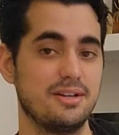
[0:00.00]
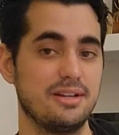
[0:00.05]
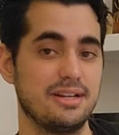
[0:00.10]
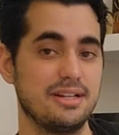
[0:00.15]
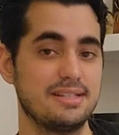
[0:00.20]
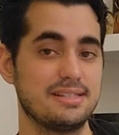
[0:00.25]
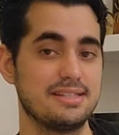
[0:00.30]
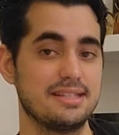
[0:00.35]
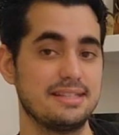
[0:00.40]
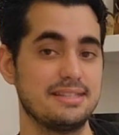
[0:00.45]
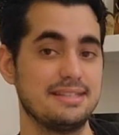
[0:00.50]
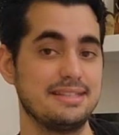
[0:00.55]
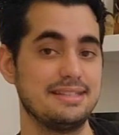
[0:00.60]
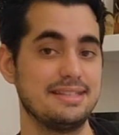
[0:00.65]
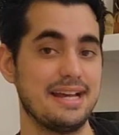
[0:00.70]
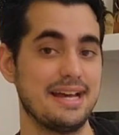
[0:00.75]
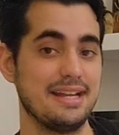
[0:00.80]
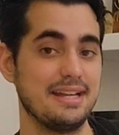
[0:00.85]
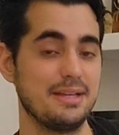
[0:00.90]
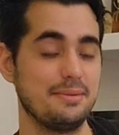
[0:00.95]
it's a
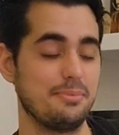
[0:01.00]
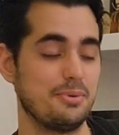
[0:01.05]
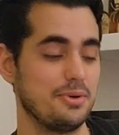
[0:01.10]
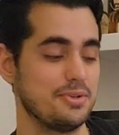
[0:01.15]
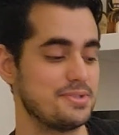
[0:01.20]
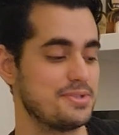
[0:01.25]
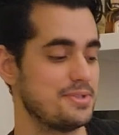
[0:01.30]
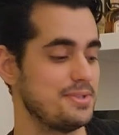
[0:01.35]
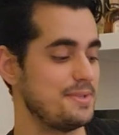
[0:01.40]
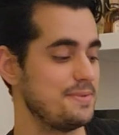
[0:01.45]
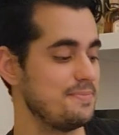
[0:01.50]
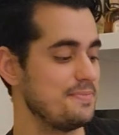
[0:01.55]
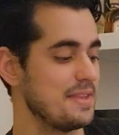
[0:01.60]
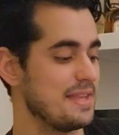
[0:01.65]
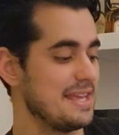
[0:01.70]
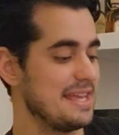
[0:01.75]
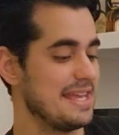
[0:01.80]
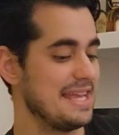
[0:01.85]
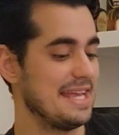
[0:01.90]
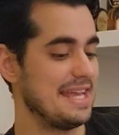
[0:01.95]
Titanic puzzle.
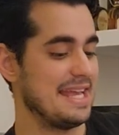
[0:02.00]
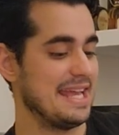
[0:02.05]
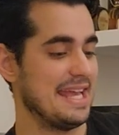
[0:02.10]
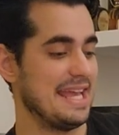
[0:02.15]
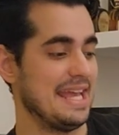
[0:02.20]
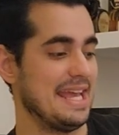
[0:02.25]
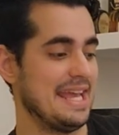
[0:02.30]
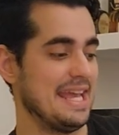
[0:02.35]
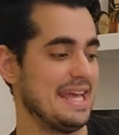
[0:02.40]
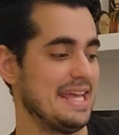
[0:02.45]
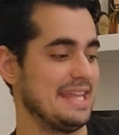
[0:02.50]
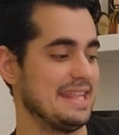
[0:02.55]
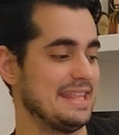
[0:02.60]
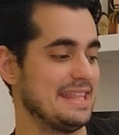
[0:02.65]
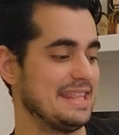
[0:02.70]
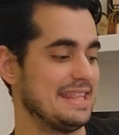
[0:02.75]
And